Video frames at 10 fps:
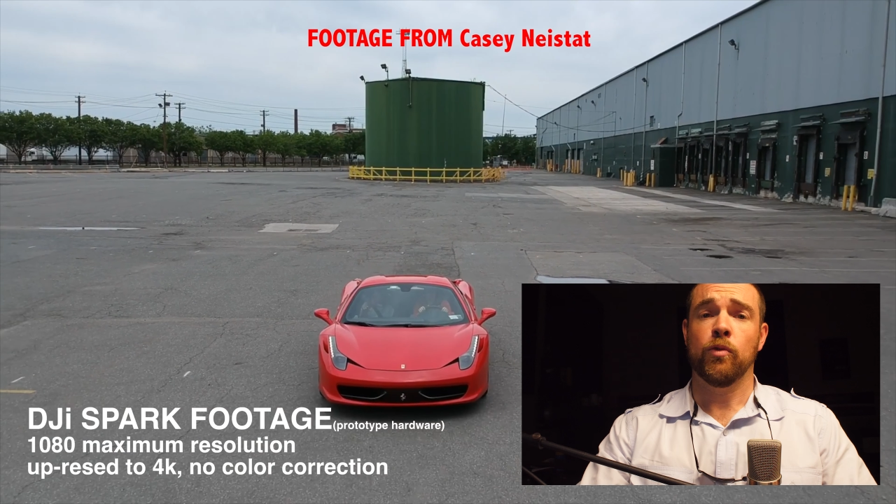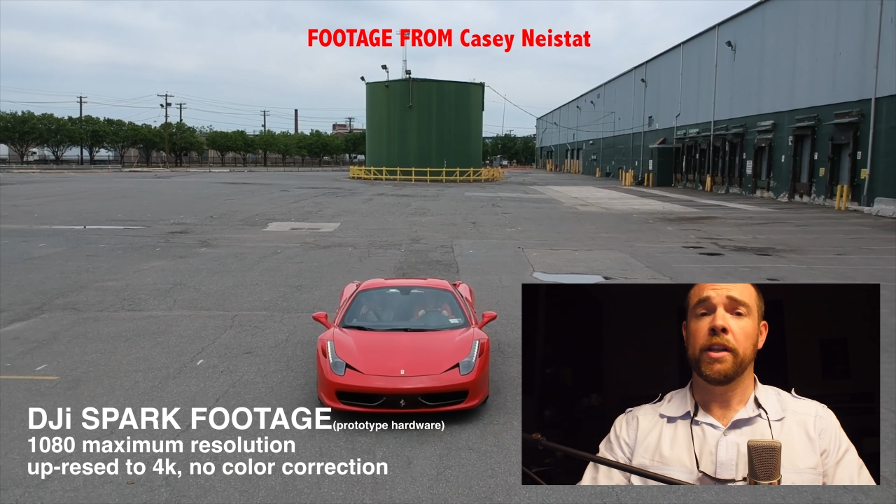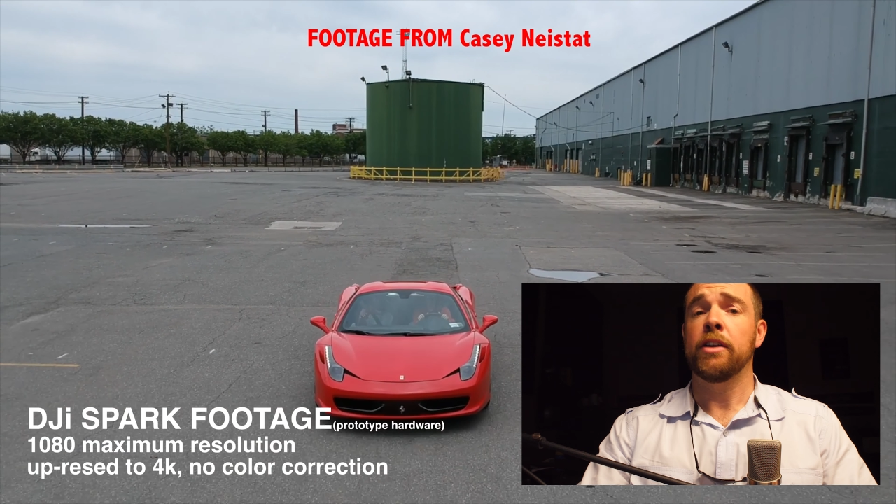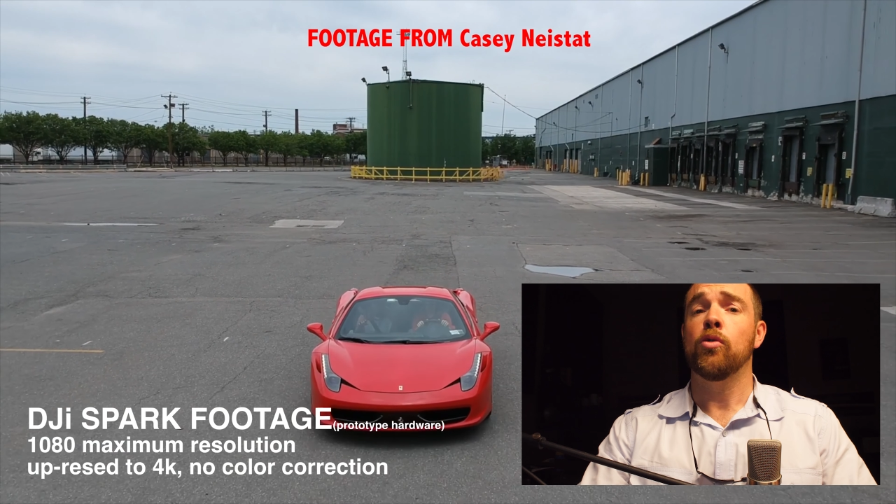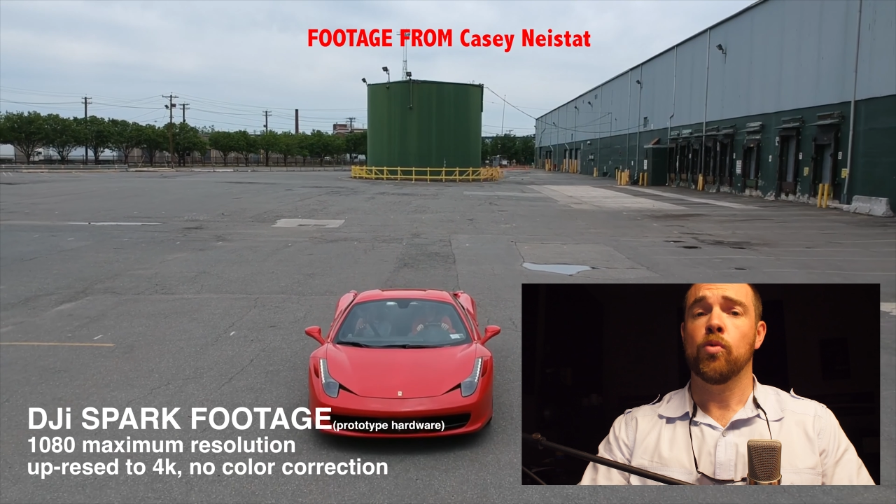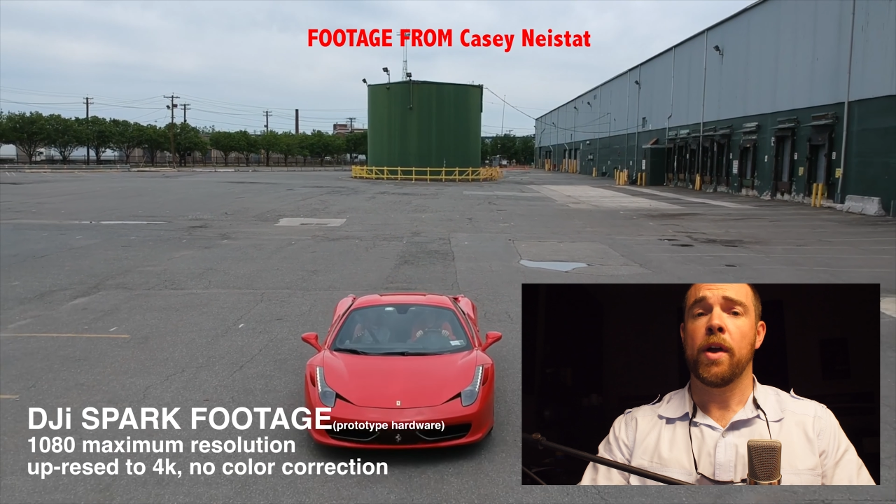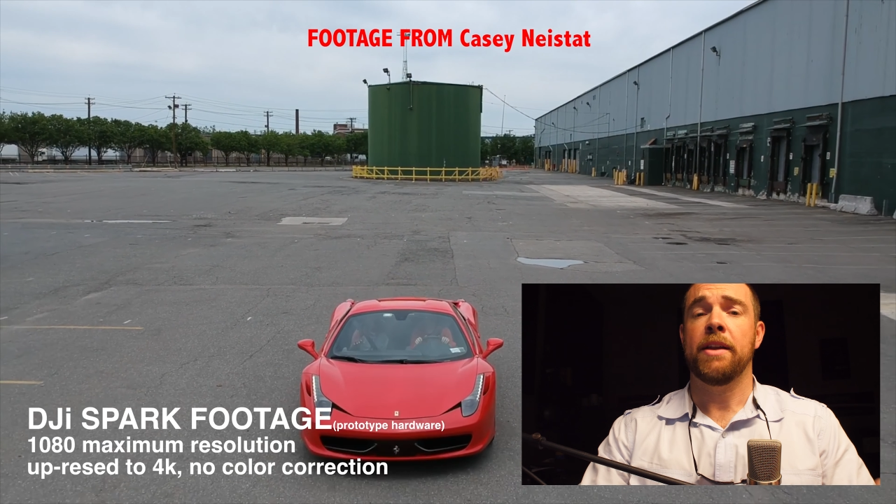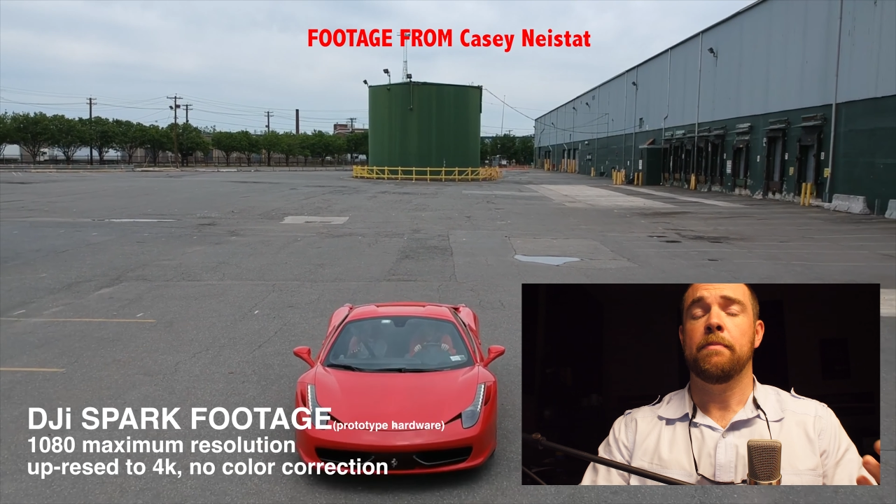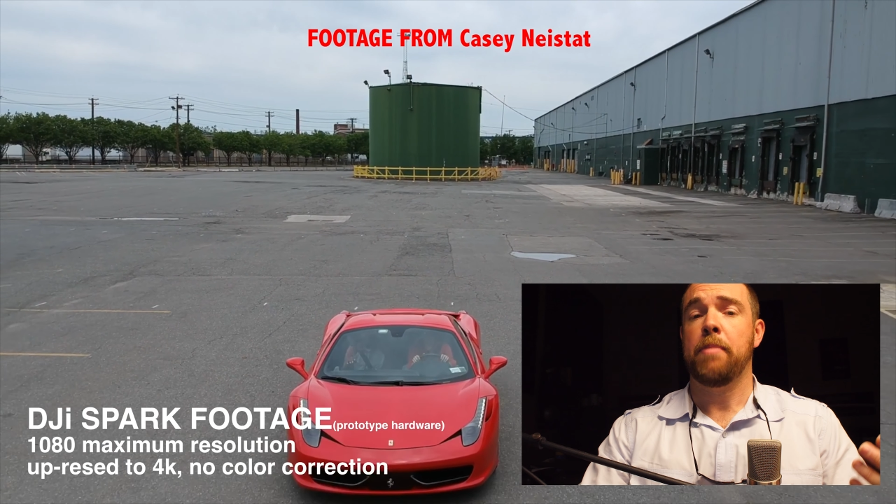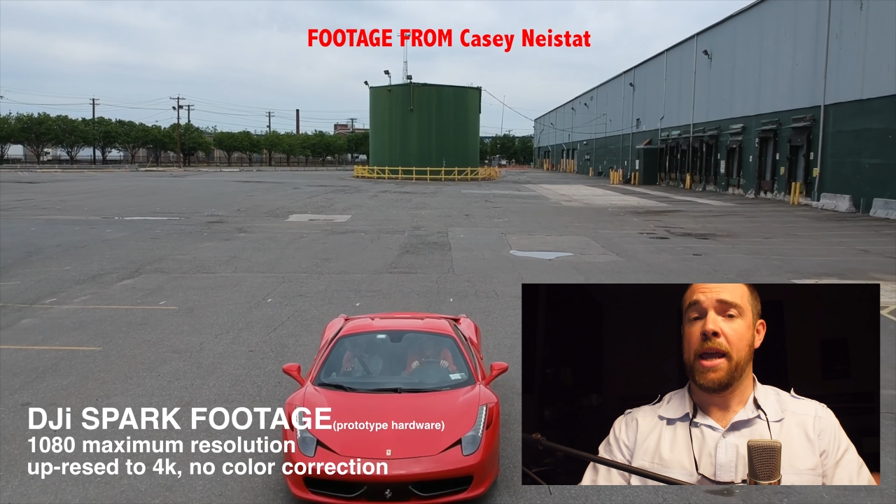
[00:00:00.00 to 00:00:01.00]
really
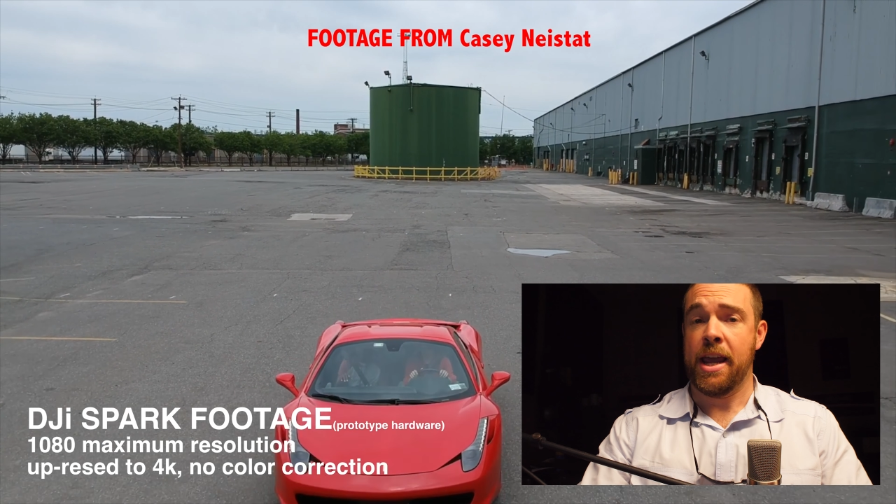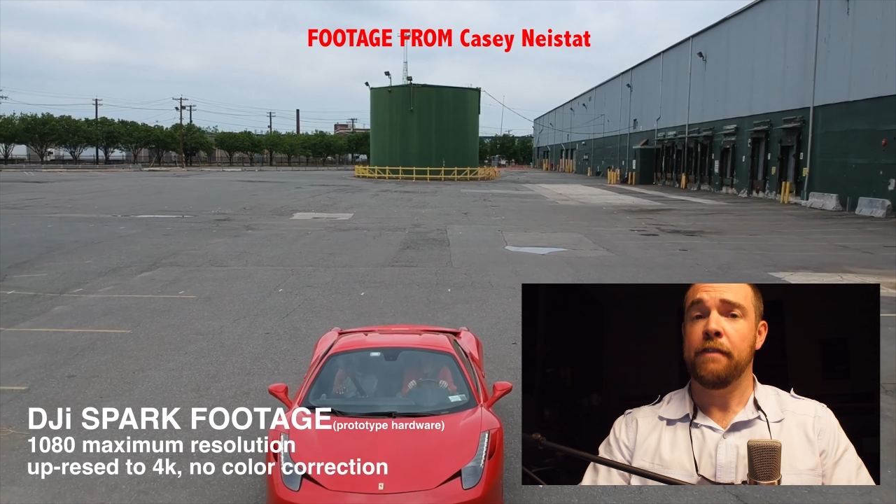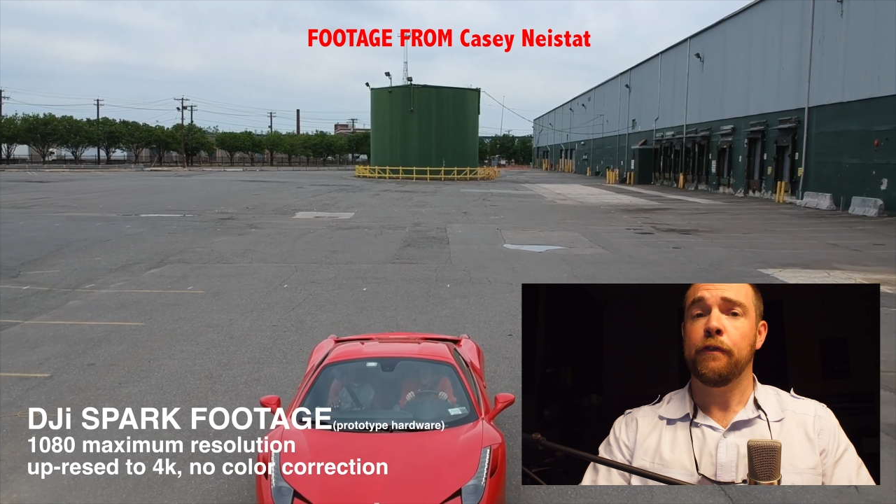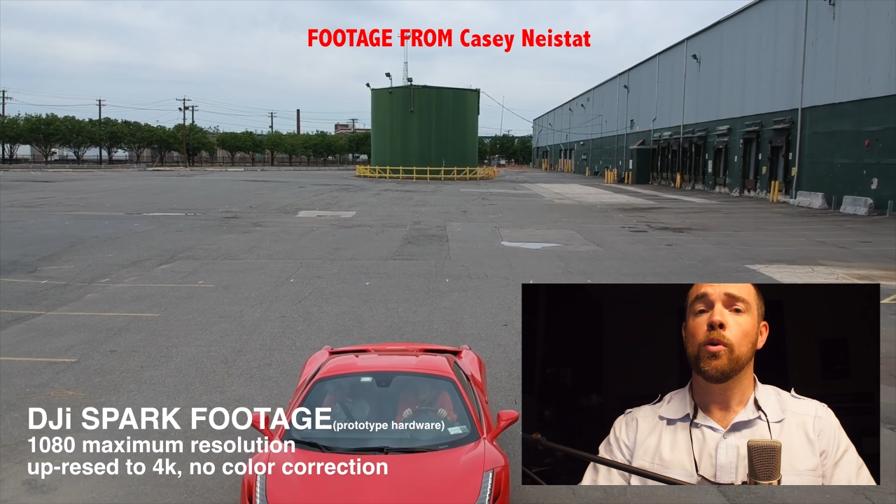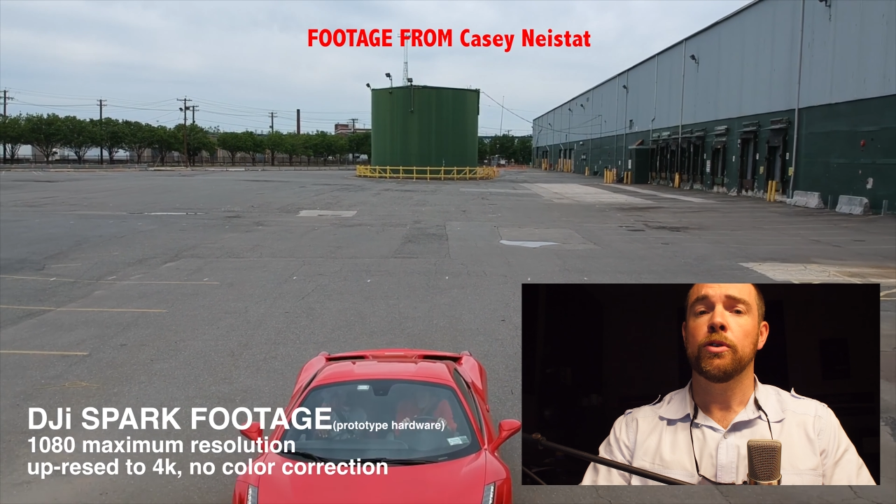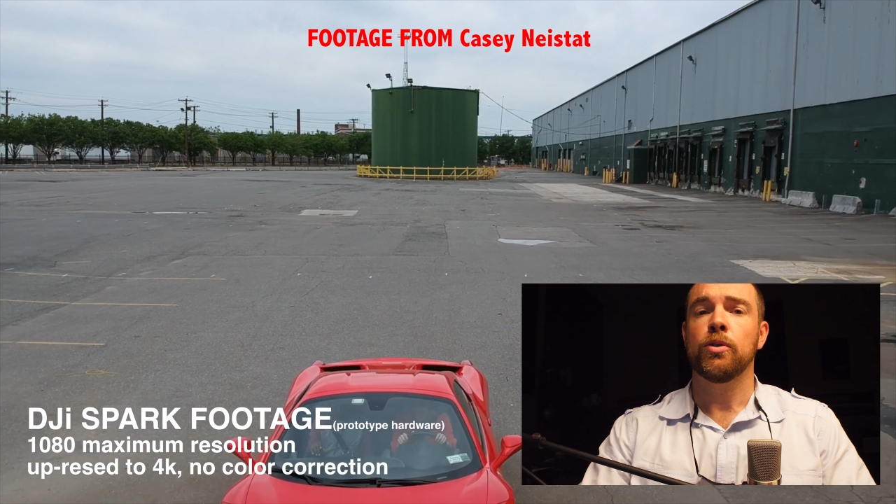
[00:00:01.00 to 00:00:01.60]
great pay-for